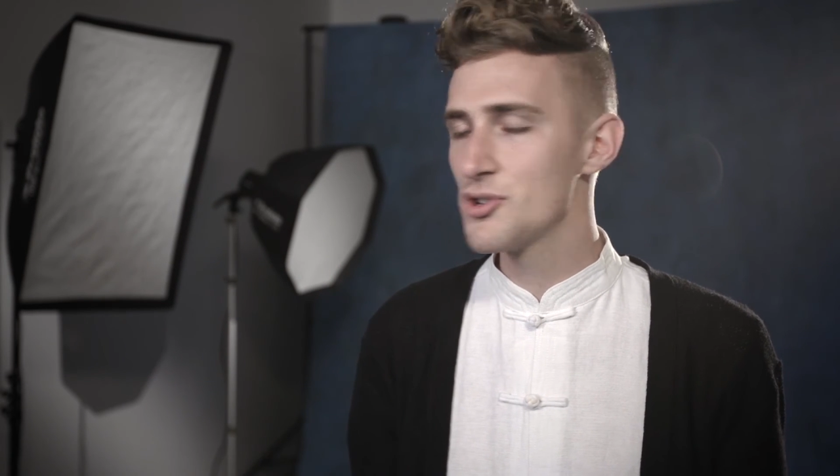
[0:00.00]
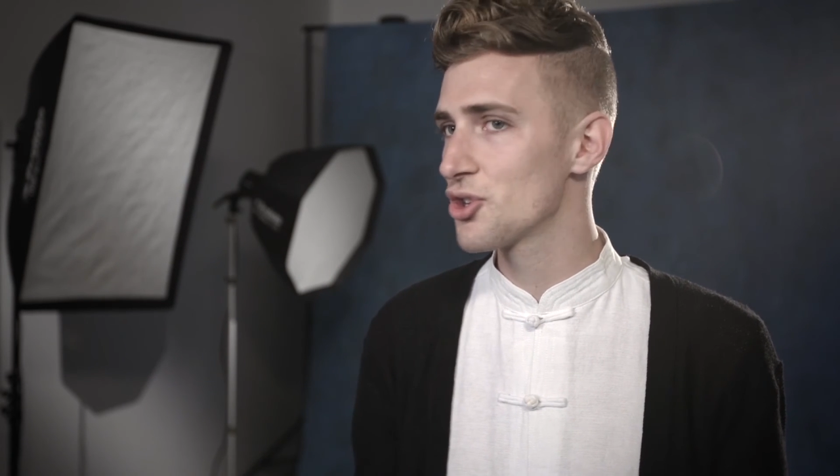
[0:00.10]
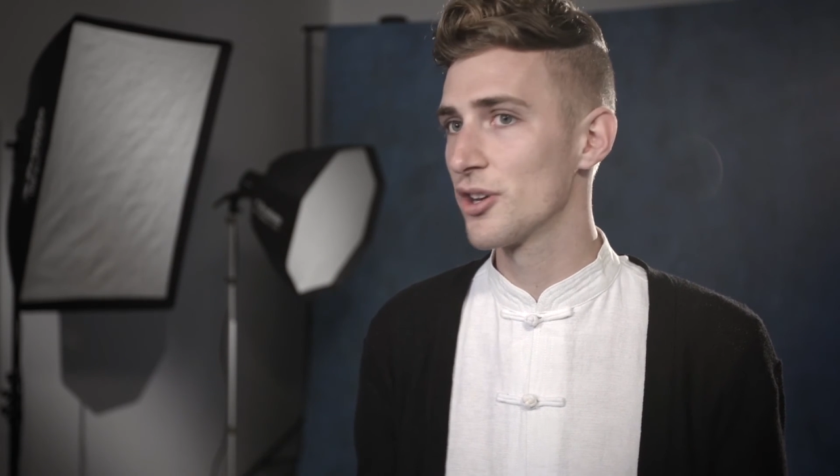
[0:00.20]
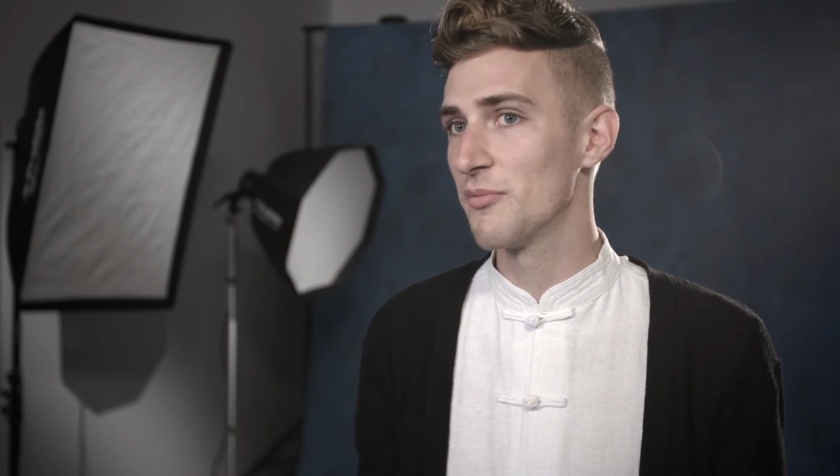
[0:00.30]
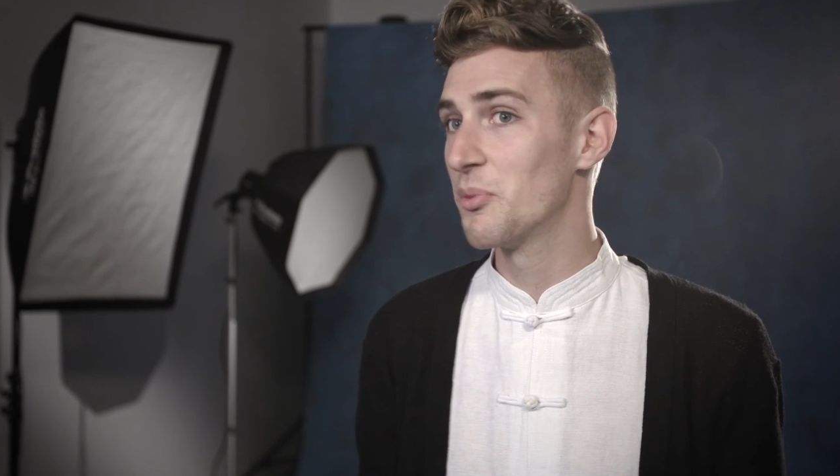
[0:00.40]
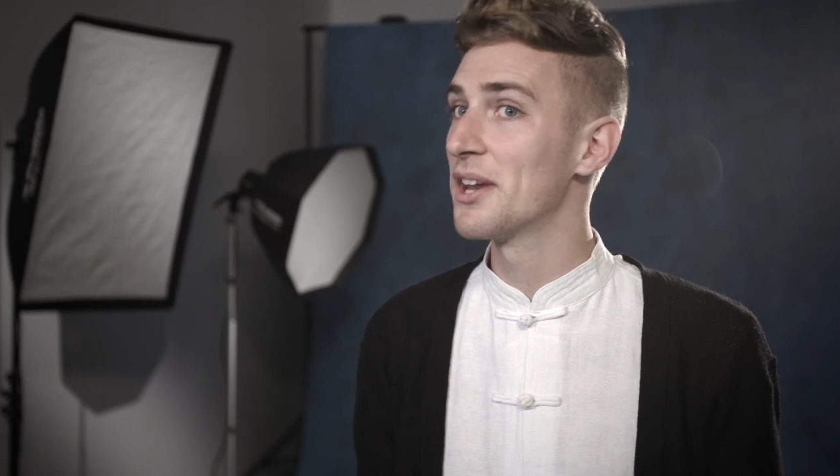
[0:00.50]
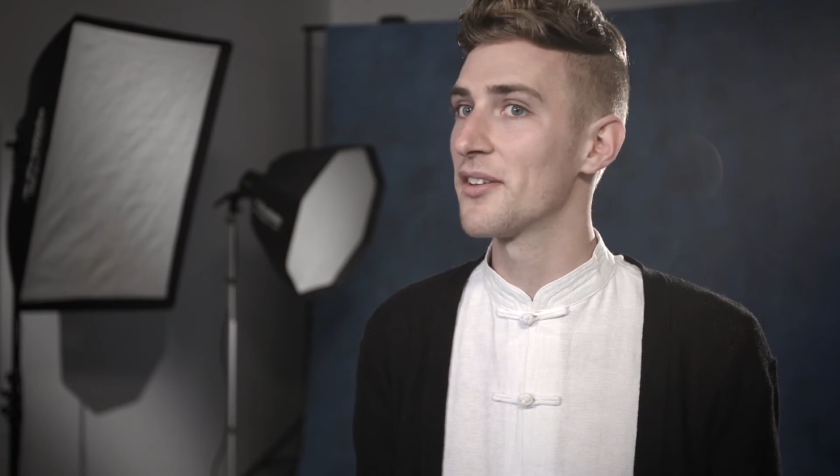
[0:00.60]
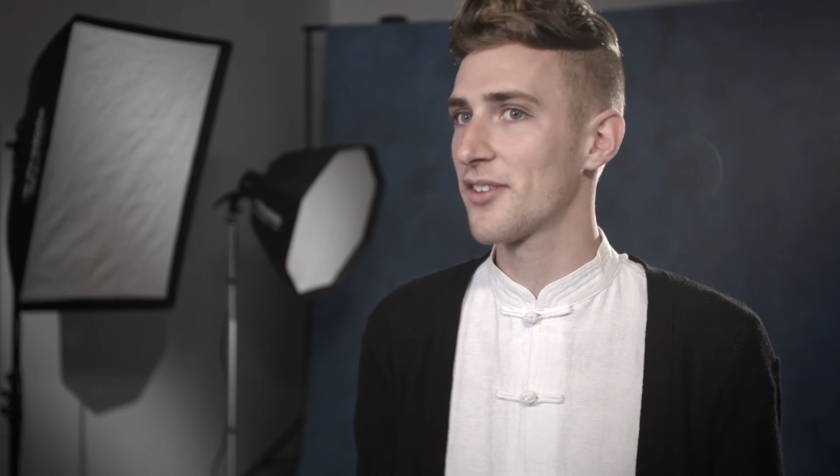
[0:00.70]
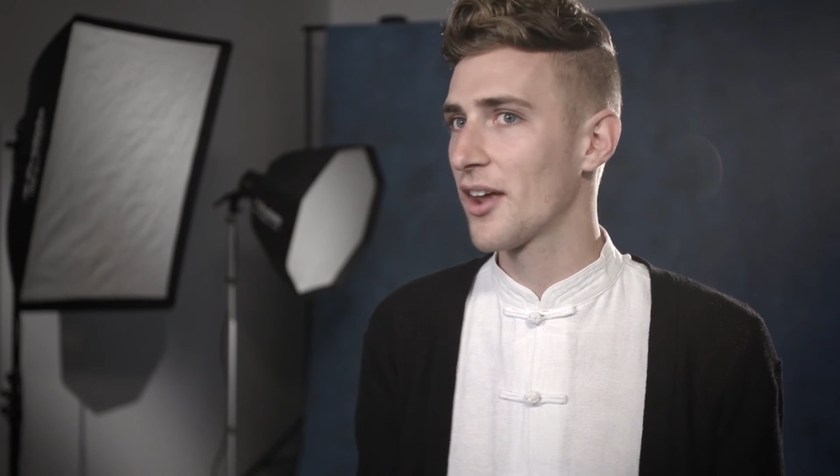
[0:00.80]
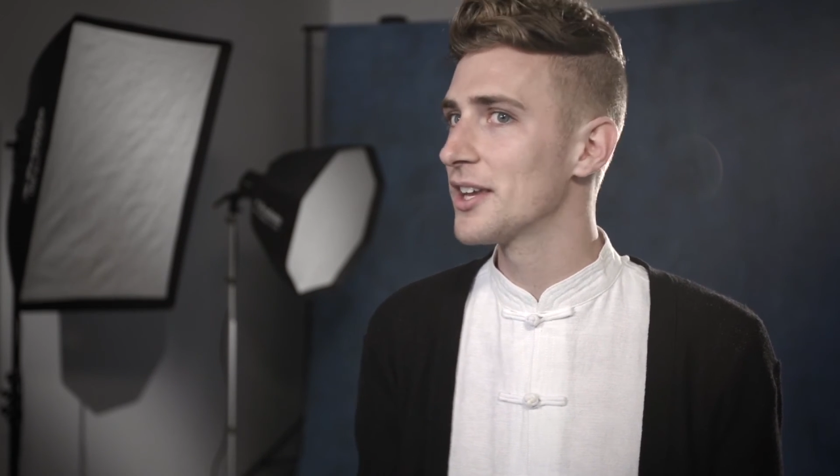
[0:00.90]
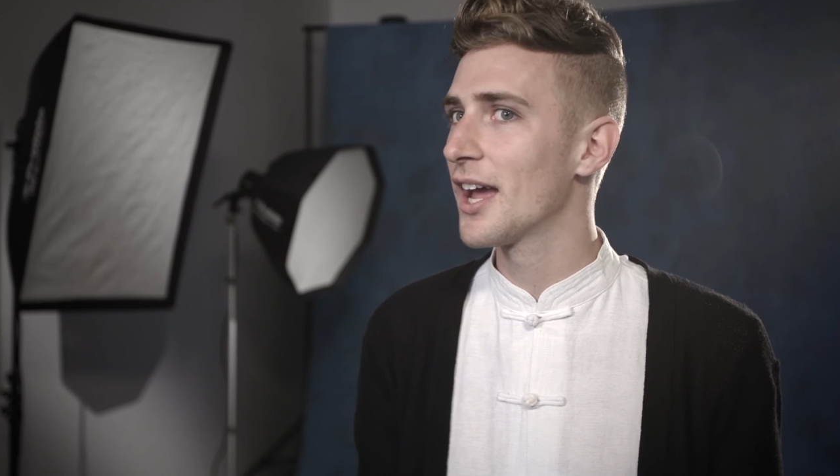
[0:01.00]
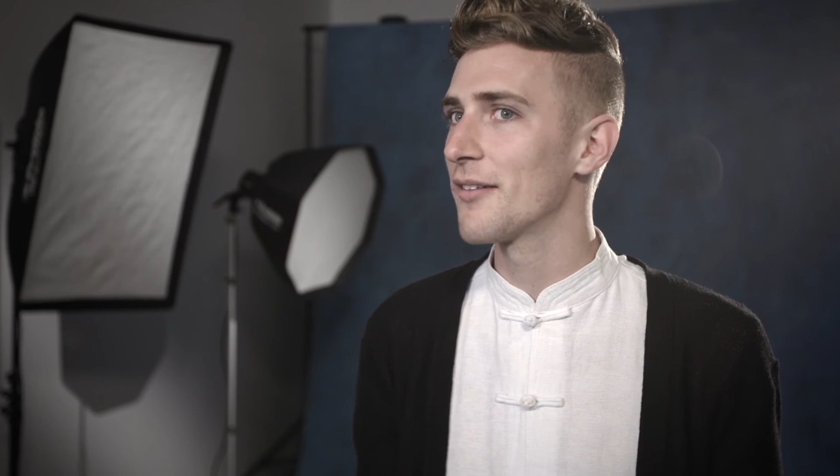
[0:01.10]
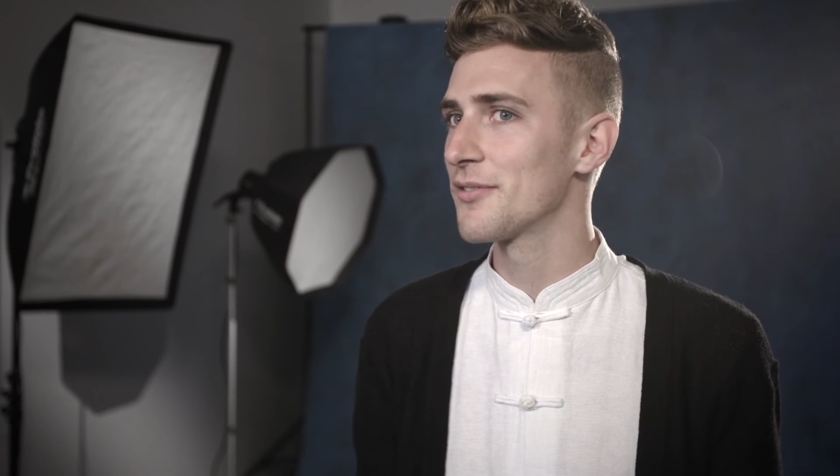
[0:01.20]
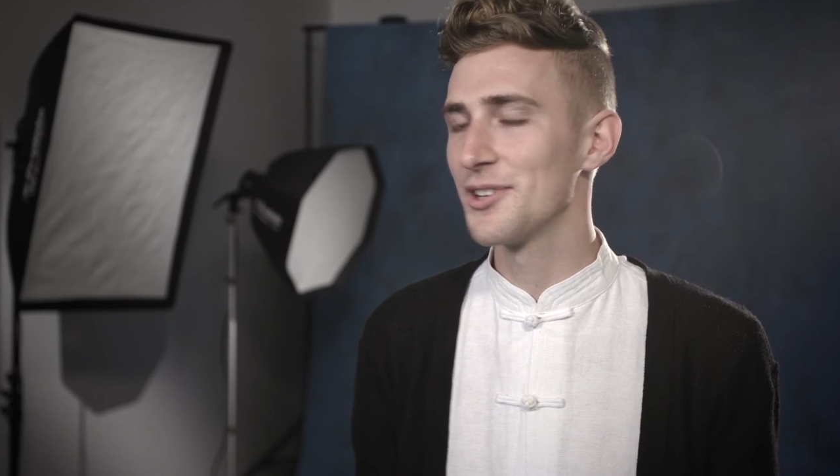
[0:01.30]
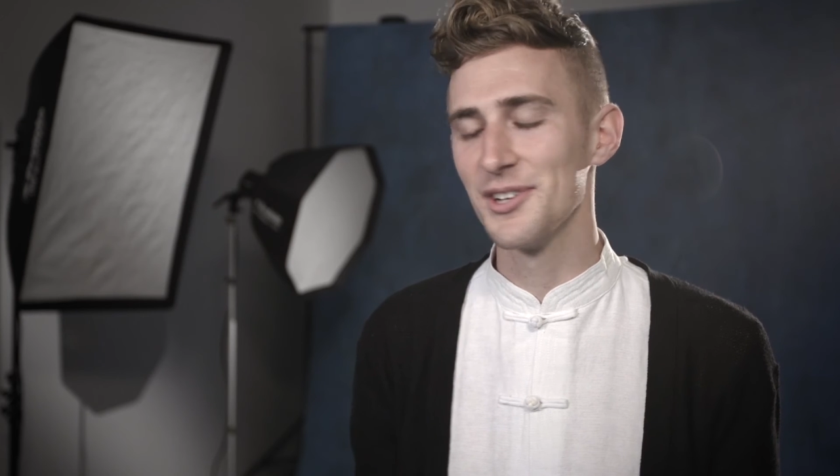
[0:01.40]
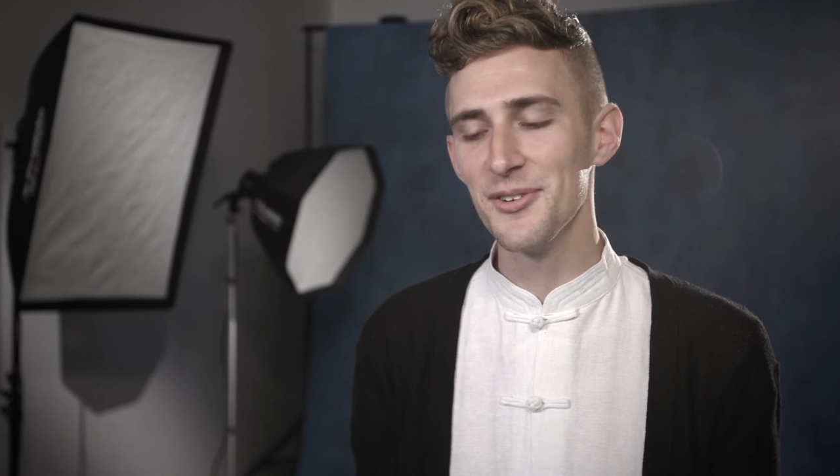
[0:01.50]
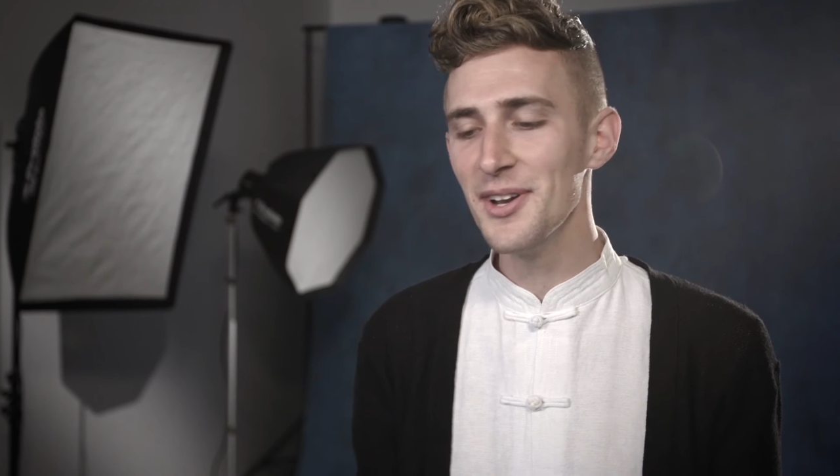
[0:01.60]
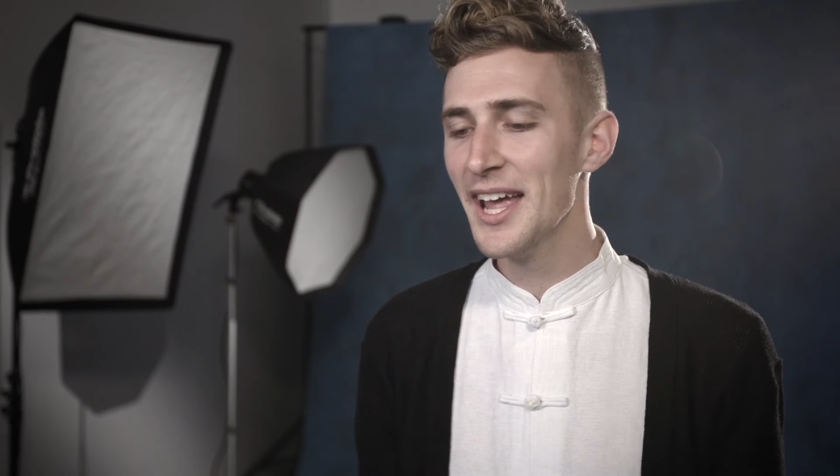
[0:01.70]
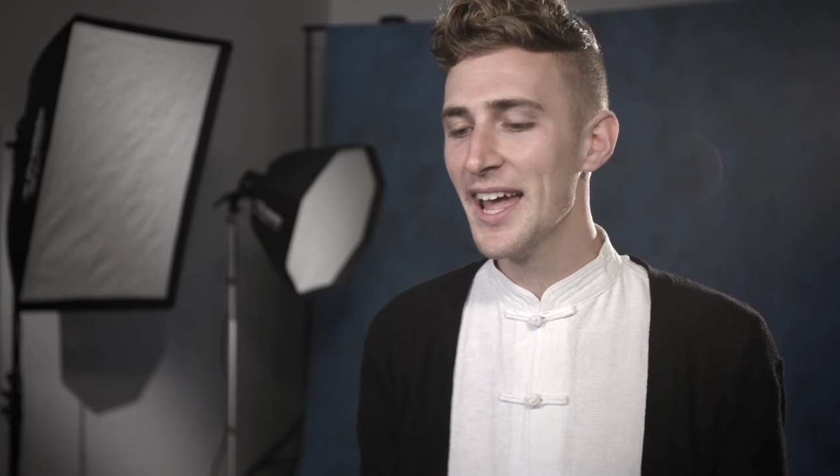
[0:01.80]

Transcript: should have been a sunny afternoon.